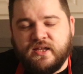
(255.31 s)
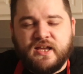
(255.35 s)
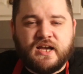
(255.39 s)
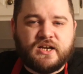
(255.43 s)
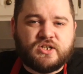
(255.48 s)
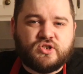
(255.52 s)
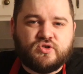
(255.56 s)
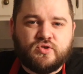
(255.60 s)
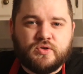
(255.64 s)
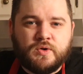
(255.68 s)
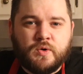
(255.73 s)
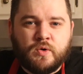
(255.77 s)
The
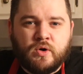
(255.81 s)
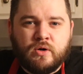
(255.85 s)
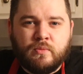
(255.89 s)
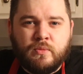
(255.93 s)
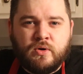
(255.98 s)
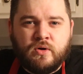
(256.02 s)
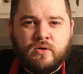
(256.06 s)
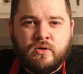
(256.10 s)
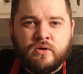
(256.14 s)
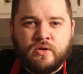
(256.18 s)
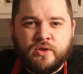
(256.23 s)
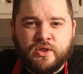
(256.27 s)
extra
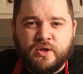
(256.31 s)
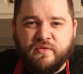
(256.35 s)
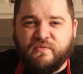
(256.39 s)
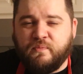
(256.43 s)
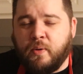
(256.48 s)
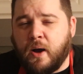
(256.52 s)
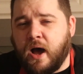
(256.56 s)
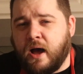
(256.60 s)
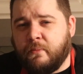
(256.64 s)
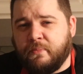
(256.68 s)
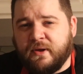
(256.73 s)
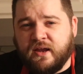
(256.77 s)
normal, the
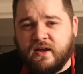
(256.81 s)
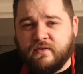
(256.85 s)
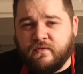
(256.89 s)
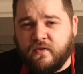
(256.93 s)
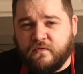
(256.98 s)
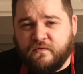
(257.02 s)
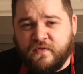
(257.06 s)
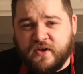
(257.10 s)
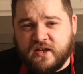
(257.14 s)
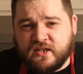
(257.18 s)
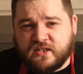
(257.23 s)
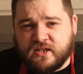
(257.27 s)
popping of
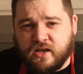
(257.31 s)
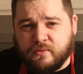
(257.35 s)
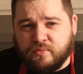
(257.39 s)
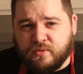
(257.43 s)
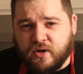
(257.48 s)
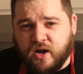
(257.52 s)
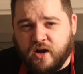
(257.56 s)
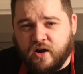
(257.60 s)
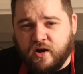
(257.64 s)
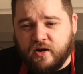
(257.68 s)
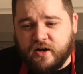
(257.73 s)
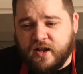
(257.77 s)
a face-up
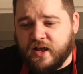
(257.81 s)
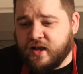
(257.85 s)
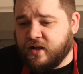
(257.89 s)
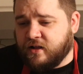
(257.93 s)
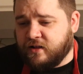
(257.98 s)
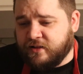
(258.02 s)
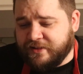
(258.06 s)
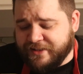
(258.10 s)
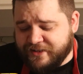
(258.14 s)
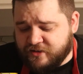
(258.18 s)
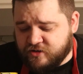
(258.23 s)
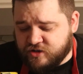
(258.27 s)
card, it
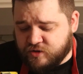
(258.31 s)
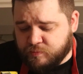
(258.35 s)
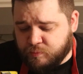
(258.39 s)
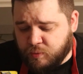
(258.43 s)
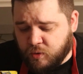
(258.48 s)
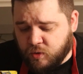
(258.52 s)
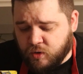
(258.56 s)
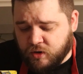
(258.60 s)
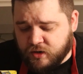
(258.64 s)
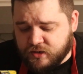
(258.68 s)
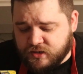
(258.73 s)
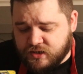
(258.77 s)
clears
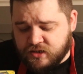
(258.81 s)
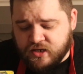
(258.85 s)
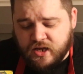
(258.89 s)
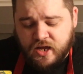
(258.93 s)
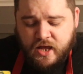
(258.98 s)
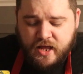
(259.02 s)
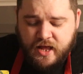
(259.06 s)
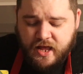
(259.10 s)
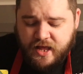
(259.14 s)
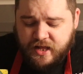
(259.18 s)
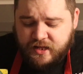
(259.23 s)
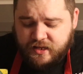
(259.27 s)
boards,
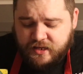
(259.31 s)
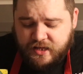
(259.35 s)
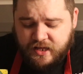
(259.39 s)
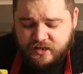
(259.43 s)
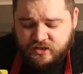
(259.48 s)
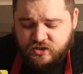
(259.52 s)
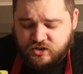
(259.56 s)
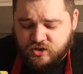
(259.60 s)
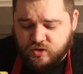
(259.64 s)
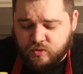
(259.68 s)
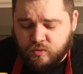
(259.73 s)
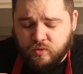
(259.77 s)
it
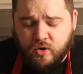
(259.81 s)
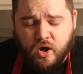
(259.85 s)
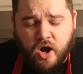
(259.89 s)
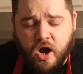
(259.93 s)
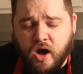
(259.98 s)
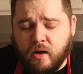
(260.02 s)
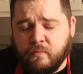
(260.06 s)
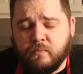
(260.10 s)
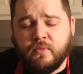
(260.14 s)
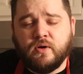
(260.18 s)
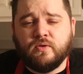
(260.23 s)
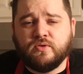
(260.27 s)
gets you
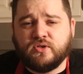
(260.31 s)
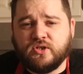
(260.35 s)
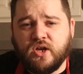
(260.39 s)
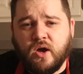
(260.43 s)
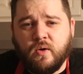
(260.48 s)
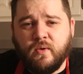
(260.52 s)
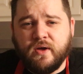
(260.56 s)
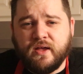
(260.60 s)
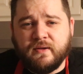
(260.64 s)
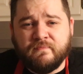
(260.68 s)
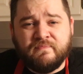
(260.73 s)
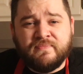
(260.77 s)
combos
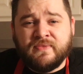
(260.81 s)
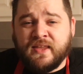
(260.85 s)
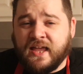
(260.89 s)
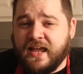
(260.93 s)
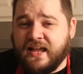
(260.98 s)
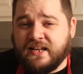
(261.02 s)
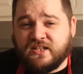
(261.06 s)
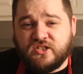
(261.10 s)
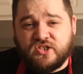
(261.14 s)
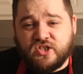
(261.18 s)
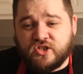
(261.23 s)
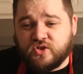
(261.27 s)
going.
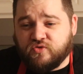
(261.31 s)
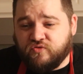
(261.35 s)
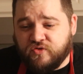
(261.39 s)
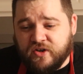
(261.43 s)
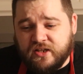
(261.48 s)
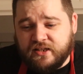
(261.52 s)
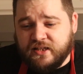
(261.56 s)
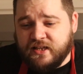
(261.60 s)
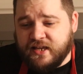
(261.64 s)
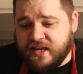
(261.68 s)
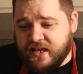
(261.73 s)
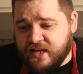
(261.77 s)
It just
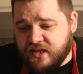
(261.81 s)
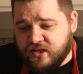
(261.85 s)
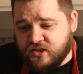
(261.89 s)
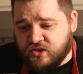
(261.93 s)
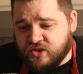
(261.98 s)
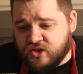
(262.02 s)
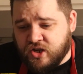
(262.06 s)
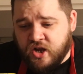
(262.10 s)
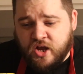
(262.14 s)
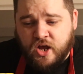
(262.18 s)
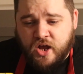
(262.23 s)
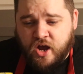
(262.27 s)
really
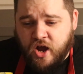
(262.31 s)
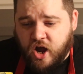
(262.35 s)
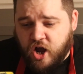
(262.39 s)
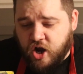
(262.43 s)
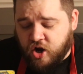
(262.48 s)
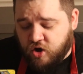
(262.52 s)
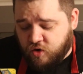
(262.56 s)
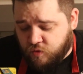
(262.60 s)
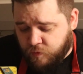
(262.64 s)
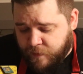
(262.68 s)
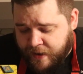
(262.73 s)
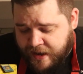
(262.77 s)
is
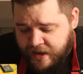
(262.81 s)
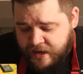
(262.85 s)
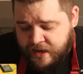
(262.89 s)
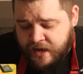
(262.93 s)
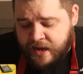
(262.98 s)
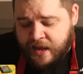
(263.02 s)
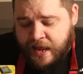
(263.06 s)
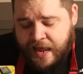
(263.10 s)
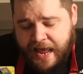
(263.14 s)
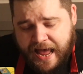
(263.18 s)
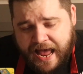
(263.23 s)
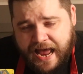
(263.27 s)
a great
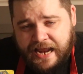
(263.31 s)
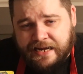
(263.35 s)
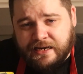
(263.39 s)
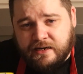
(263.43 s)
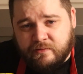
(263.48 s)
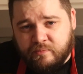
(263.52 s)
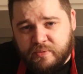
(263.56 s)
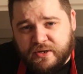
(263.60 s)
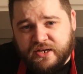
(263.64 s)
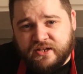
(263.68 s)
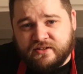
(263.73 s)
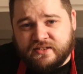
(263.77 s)

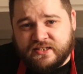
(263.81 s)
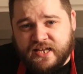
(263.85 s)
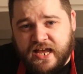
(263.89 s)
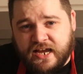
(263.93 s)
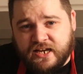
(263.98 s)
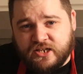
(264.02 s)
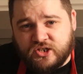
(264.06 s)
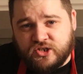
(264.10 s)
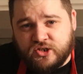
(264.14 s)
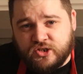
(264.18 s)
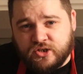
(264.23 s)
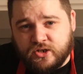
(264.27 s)
added bit of
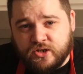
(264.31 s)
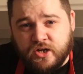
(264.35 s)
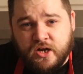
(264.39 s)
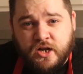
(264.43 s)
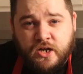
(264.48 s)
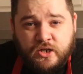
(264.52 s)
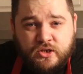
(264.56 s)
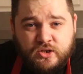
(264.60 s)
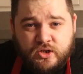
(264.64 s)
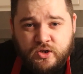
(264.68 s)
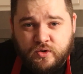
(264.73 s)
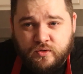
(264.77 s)
texture
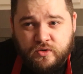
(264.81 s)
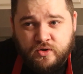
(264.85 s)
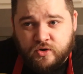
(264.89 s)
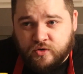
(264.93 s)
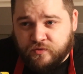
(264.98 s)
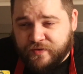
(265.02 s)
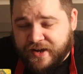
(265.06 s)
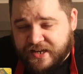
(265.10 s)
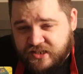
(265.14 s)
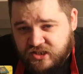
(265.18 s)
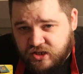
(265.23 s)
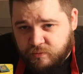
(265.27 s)
to
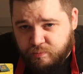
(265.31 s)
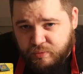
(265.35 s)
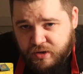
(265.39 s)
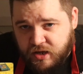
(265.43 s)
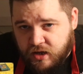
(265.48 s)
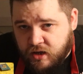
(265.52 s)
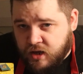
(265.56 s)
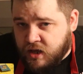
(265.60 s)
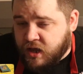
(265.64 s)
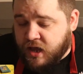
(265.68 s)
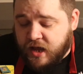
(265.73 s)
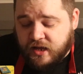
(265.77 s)
your recipe.
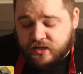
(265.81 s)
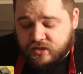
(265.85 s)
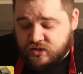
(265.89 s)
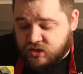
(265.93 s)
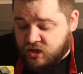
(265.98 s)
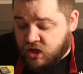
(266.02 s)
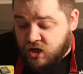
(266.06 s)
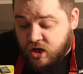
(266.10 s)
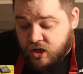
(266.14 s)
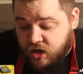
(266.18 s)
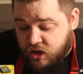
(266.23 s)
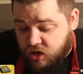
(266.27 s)

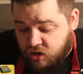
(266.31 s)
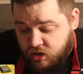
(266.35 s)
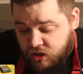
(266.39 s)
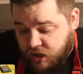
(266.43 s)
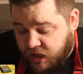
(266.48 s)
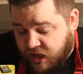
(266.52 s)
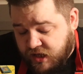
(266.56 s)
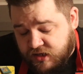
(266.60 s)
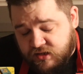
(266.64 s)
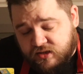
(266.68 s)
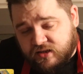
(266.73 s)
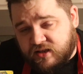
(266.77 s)
It's
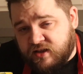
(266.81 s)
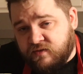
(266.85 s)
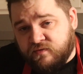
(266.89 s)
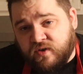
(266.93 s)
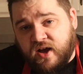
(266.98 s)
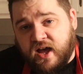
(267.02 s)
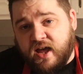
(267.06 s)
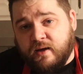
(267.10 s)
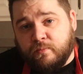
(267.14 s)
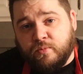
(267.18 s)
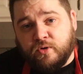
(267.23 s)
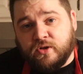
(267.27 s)
easily
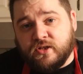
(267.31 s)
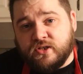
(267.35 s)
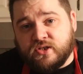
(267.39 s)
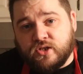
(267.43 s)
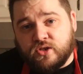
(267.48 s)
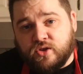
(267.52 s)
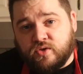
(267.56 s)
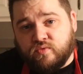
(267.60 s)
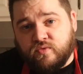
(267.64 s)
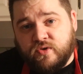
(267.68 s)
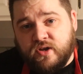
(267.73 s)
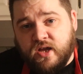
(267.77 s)
viable
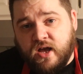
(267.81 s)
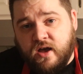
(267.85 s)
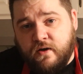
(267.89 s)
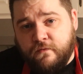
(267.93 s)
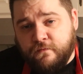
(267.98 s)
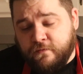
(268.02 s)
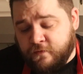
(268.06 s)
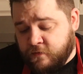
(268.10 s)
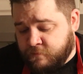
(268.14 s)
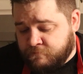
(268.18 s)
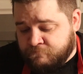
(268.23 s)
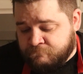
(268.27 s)
as a three
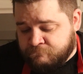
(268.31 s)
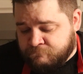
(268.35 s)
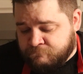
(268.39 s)
of.